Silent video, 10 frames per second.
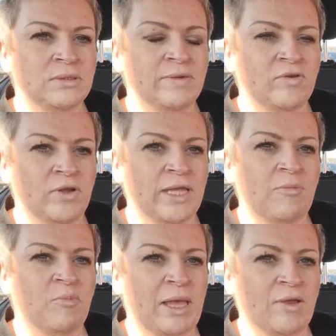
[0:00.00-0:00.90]
I've got to
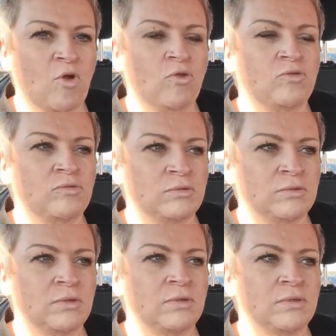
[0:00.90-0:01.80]
get back on
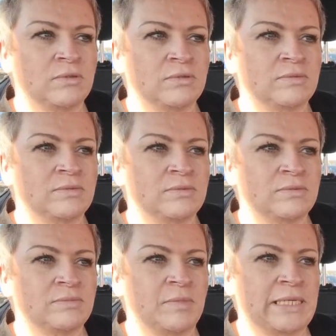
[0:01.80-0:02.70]

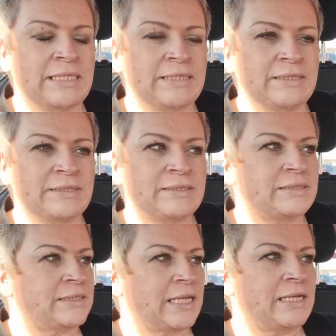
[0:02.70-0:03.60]
my
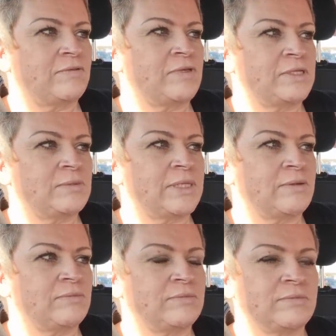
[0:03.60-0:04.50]
calories
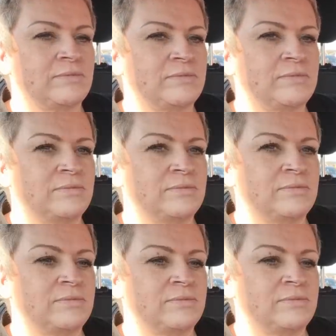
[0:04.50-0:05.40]
without
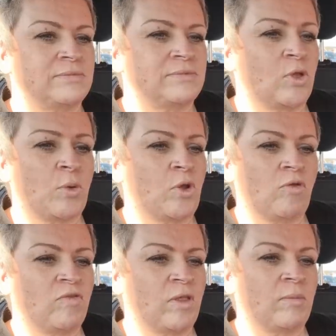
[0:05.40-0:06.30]
going
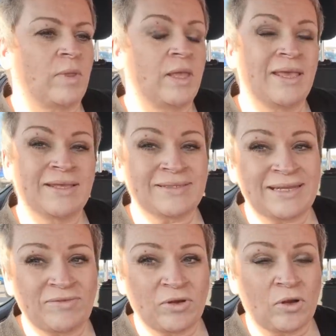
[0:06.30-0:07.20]
over them. It's
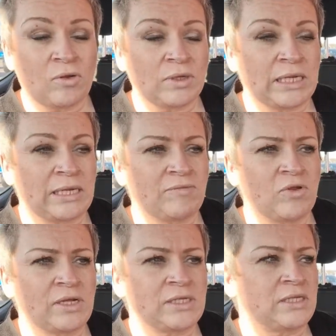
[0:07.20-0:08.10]
11 o'clock meal. I've
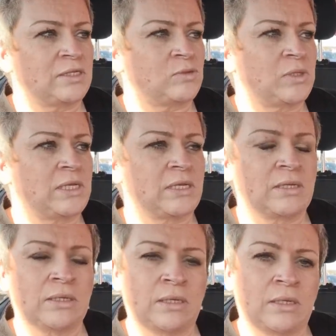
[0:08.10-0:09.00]
not had anything to eat yet.